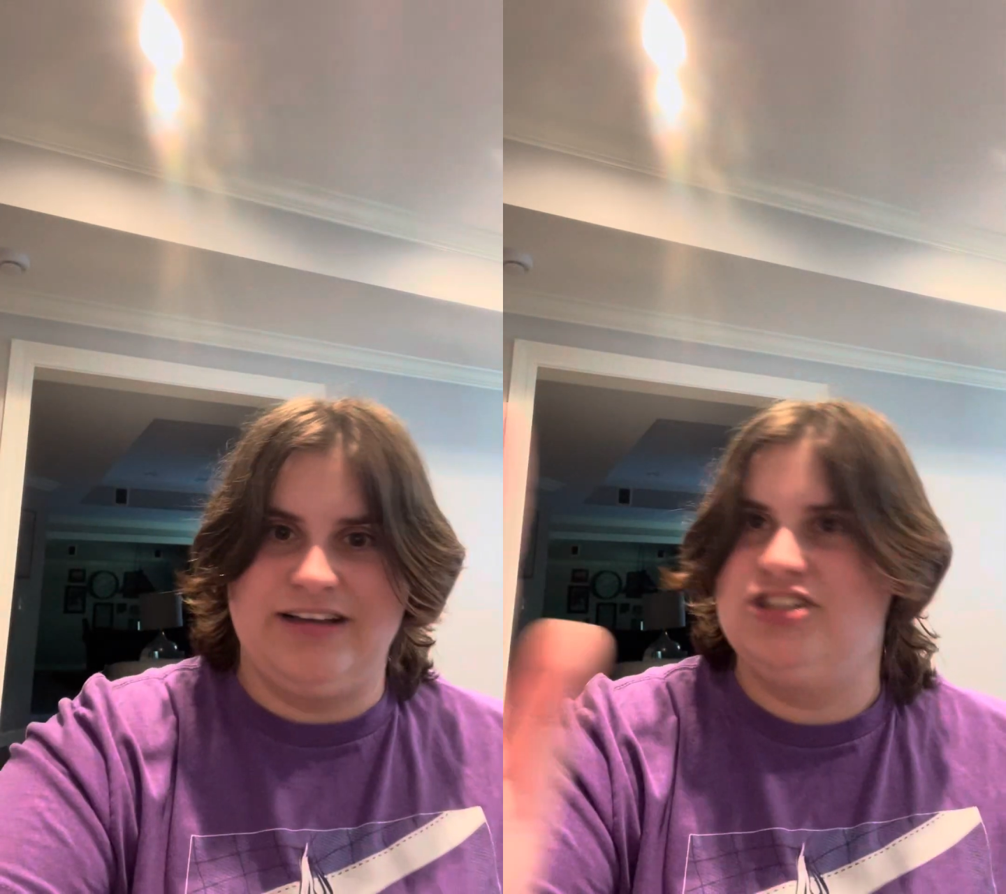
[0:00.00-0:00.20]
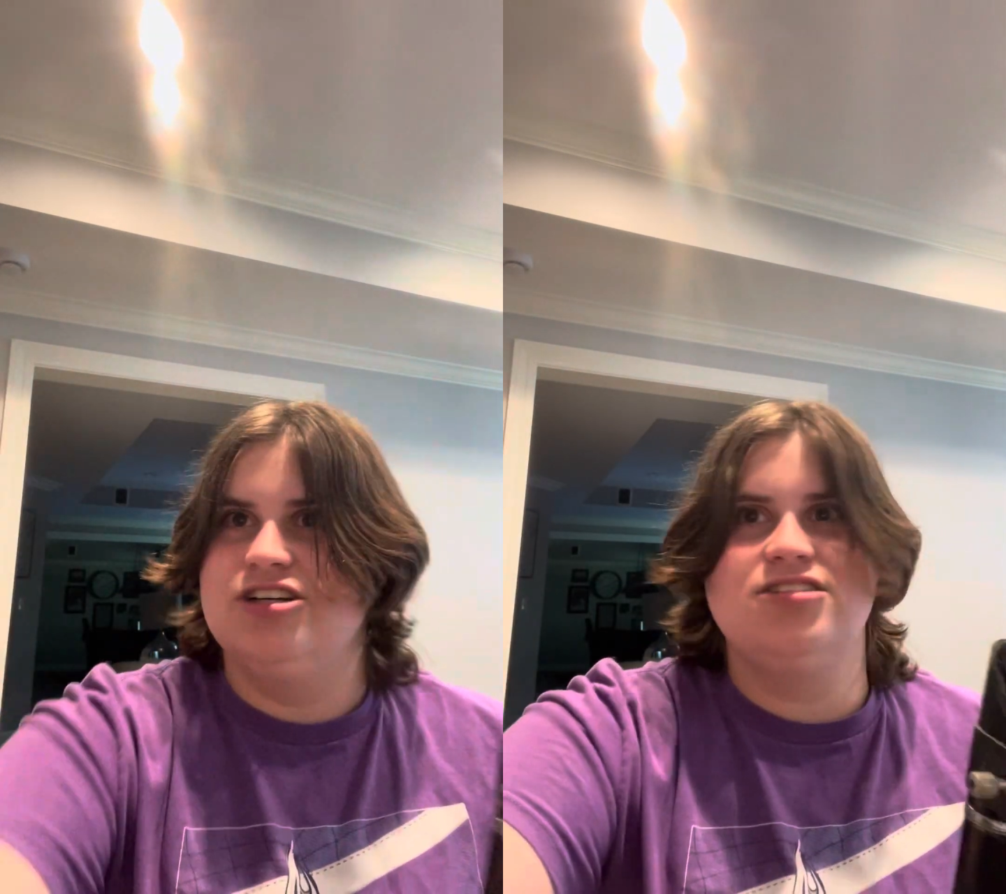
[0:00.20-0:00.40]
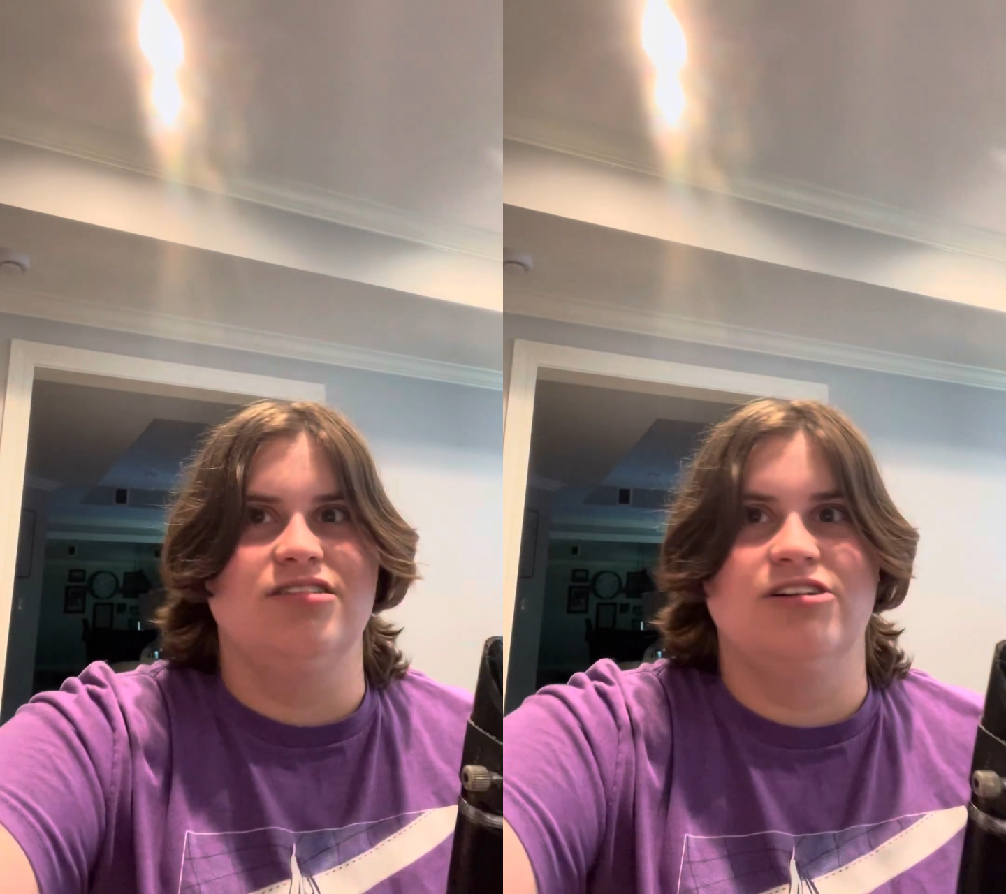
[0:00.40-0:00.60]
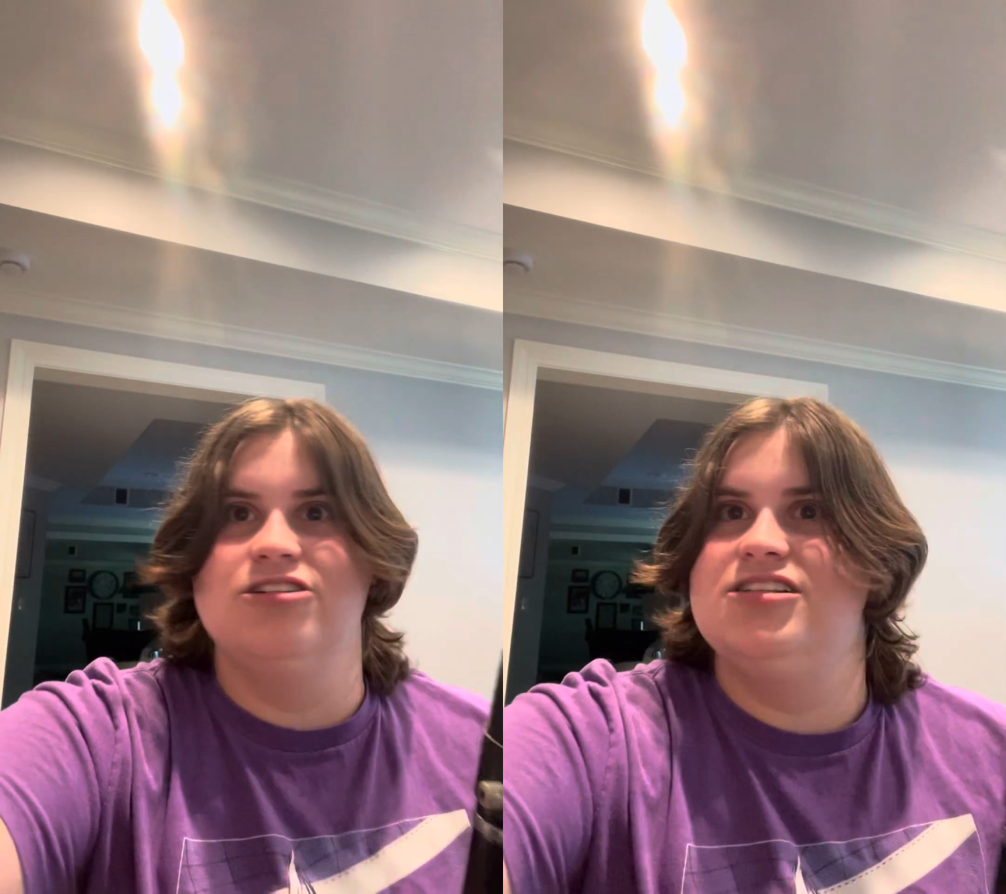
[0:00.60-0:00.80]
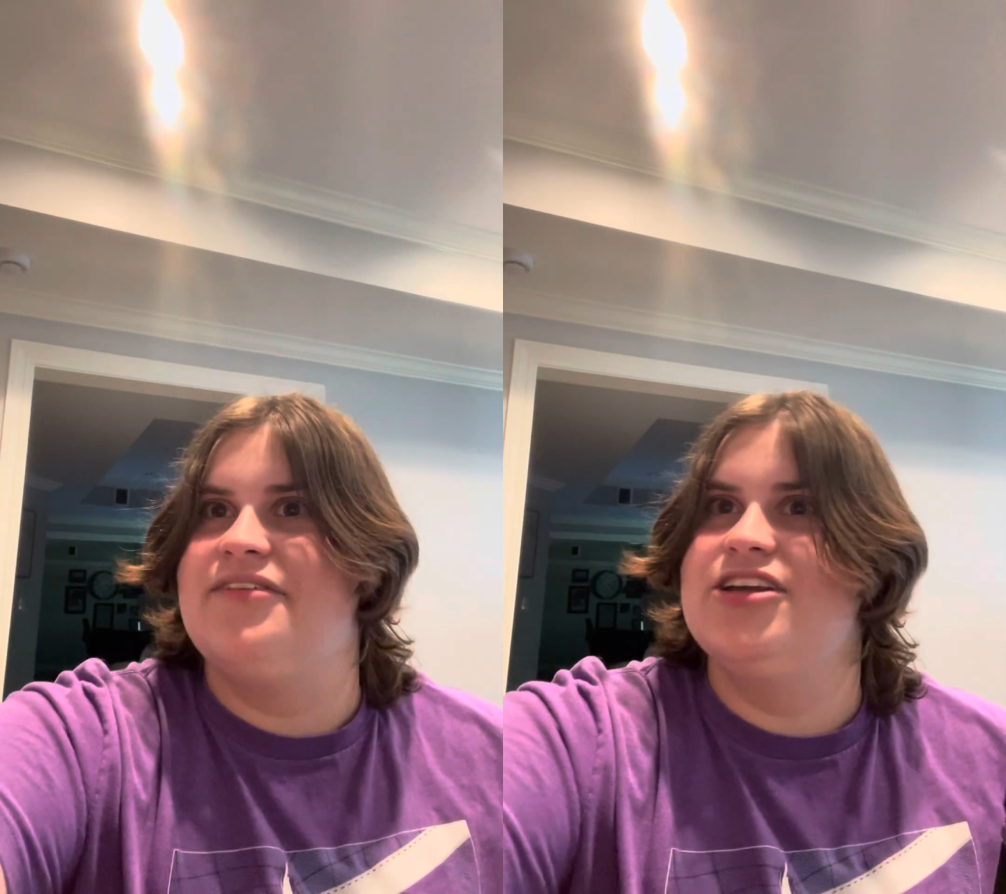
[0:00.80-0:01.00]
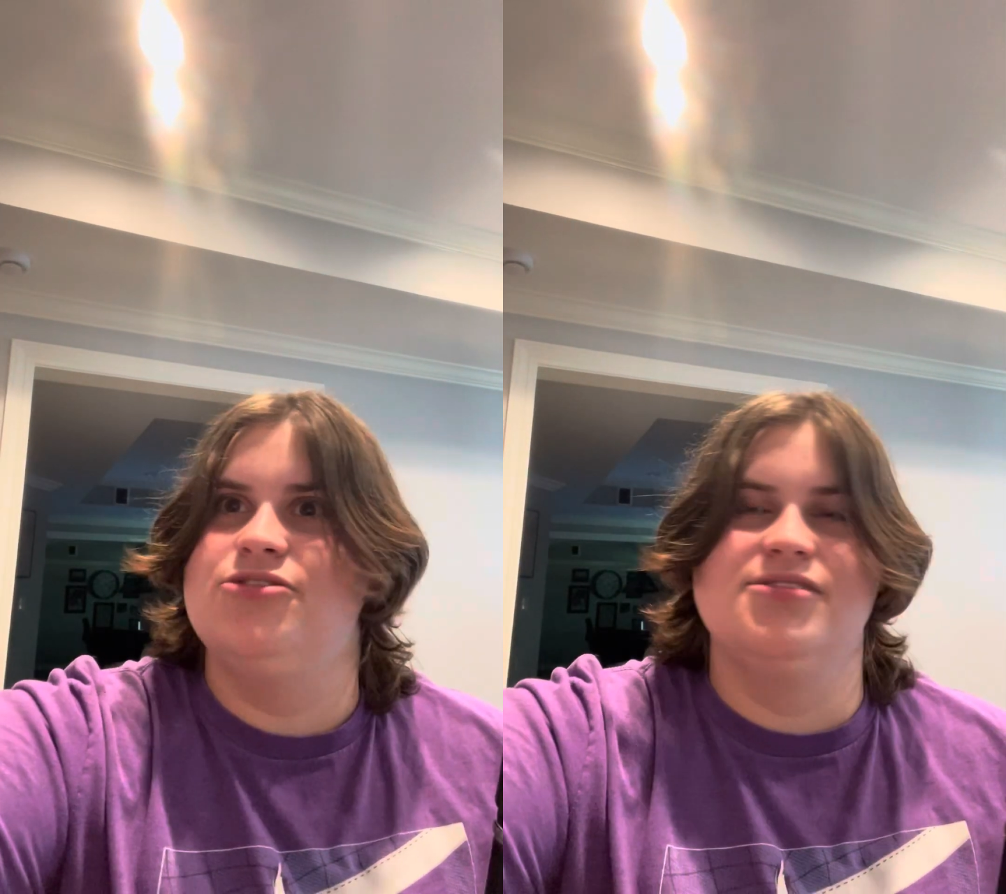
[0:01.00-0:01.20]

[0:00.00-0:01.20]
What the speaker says: Just learn 72 and